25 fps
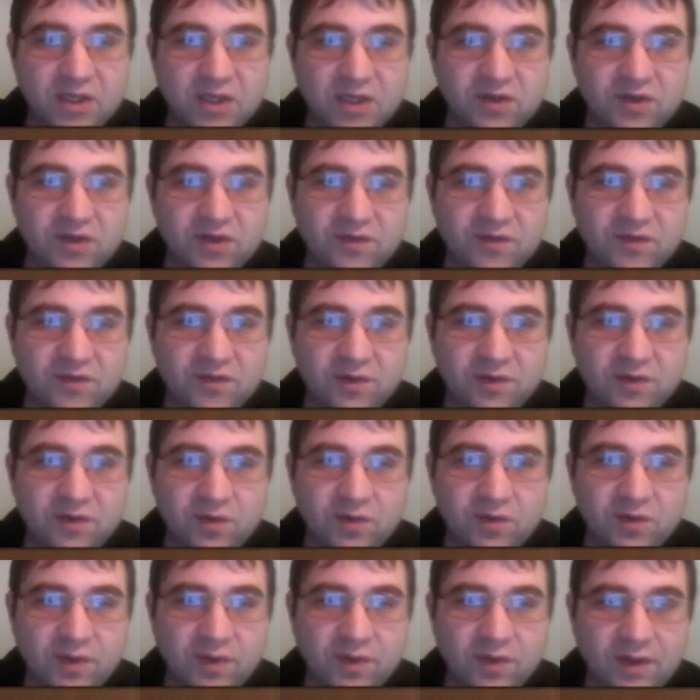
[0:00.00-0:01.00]
So
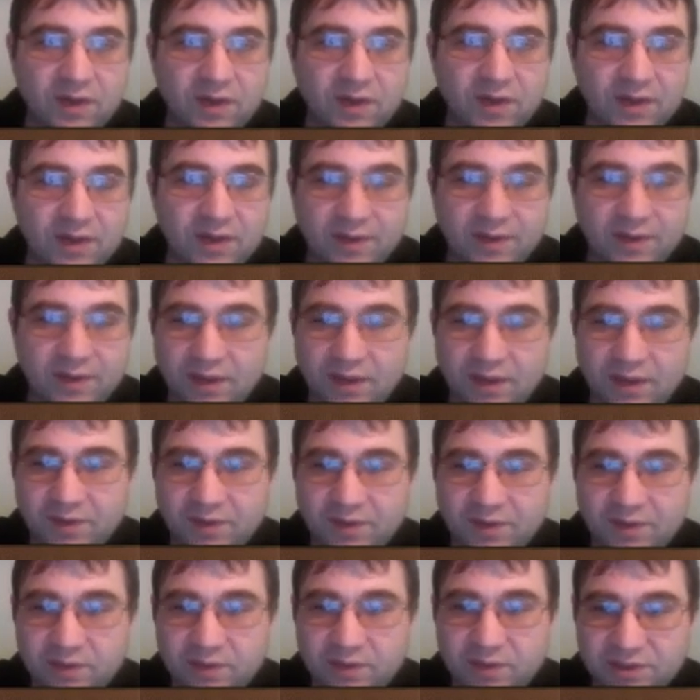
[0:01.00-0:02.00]
the other
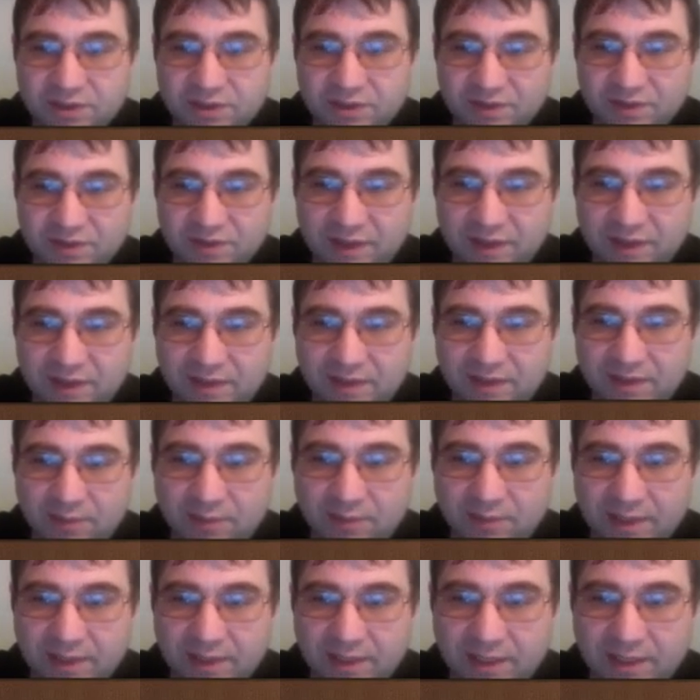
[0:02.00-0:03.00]
question is, can they
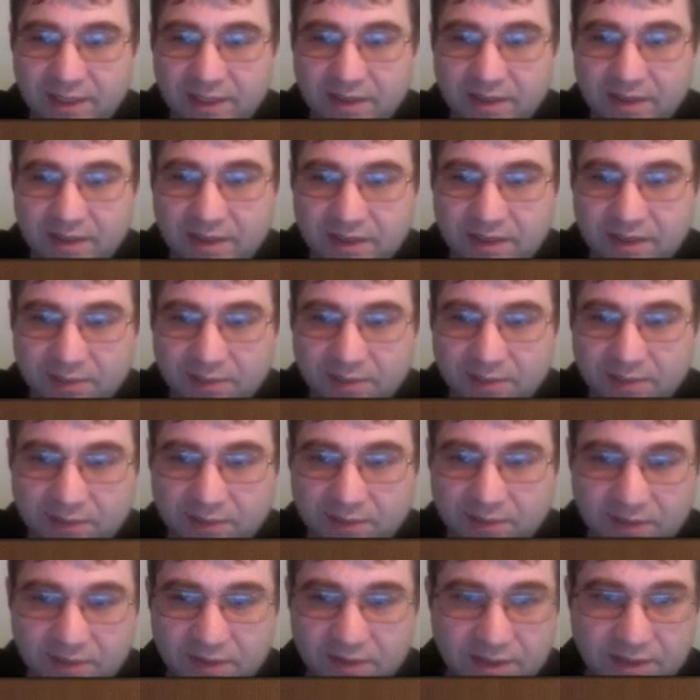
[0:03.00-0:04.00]
play
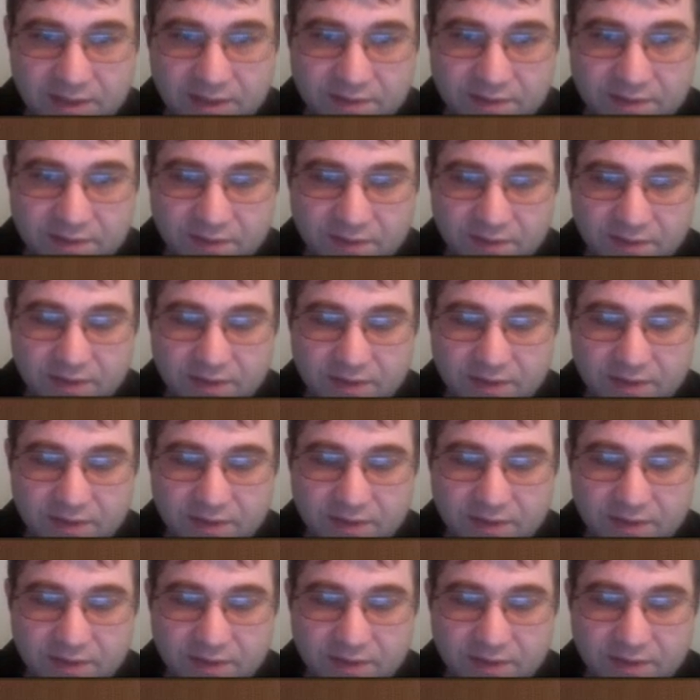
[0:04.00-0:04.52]
rook e2?